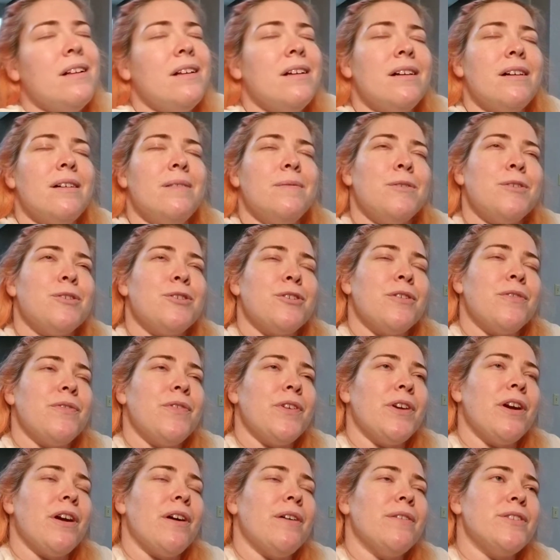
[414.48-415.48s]
To sort of
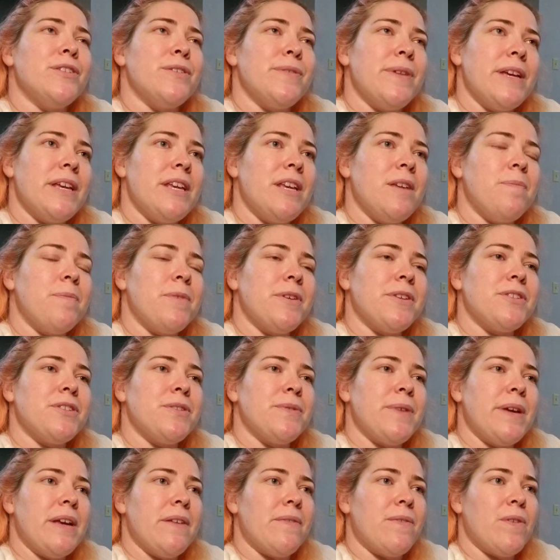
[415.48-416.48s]
figure out, do I keep this?
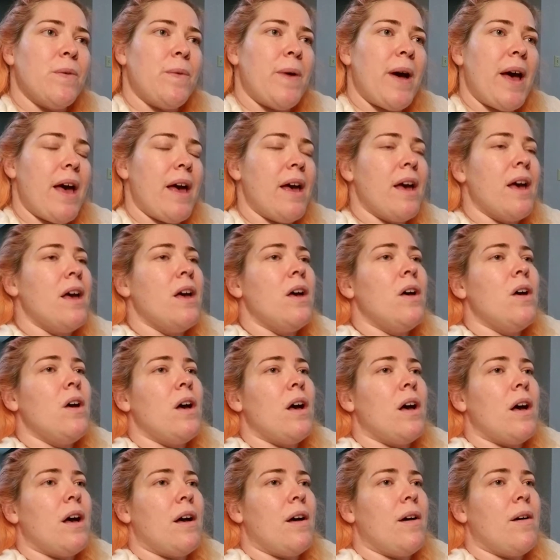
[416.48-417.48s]
Do I give it away?
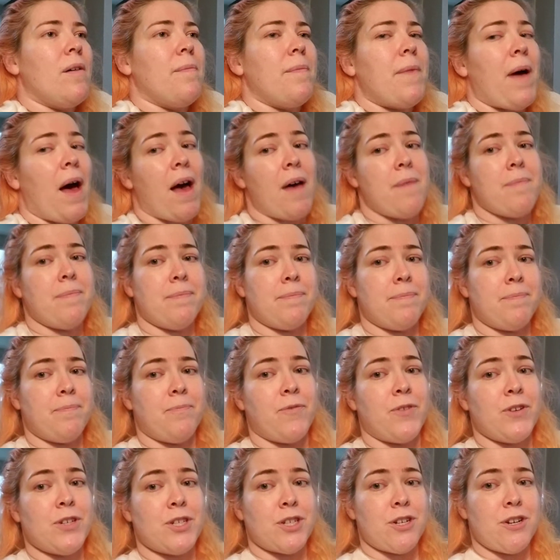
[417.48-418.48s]
I'm
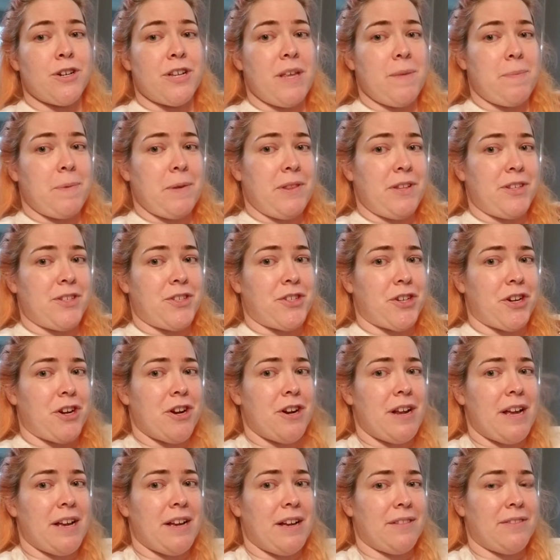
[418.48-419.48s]
for sure keeping this
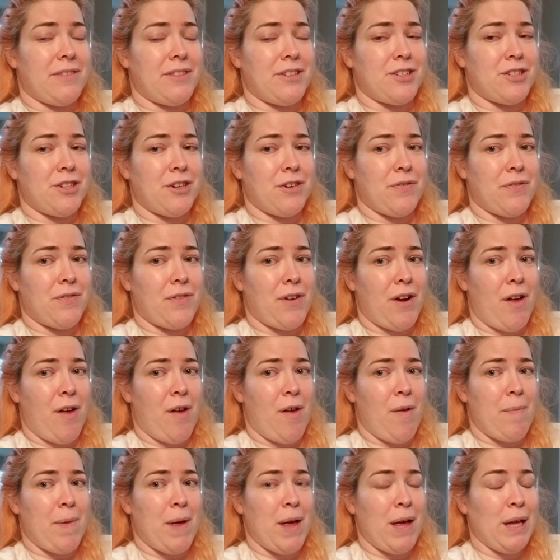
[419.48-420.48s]
shirt. I got the shirt
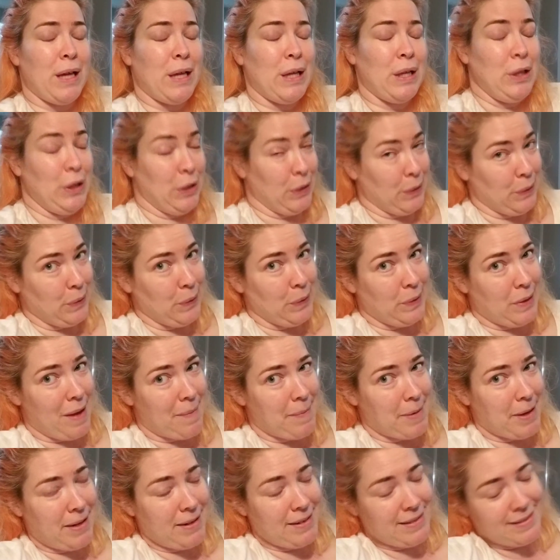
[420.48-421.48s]
from
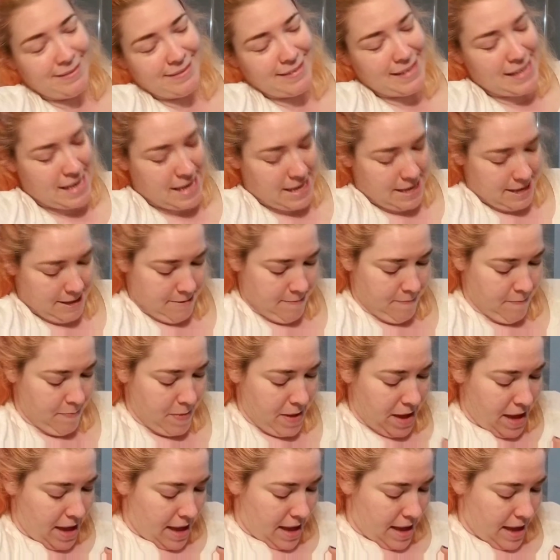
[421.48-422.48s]
Lululemon, and
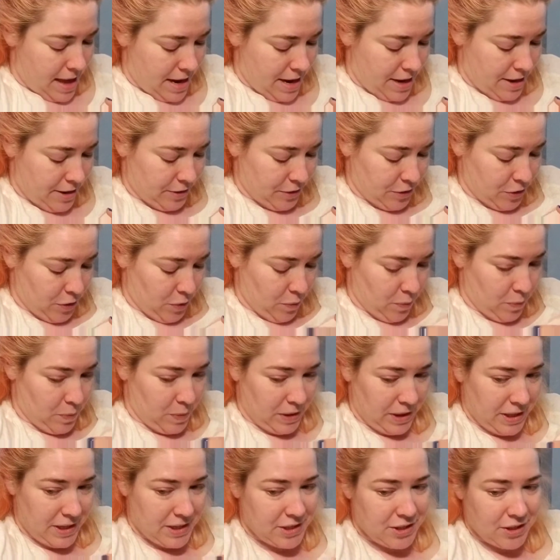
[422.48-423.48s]
it is
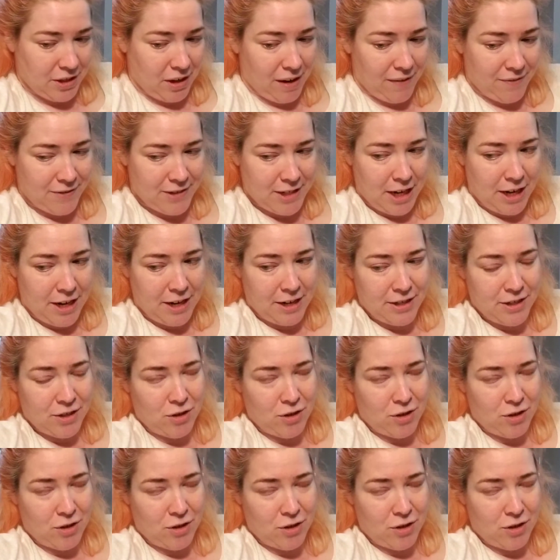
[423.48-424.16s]
really soft and it is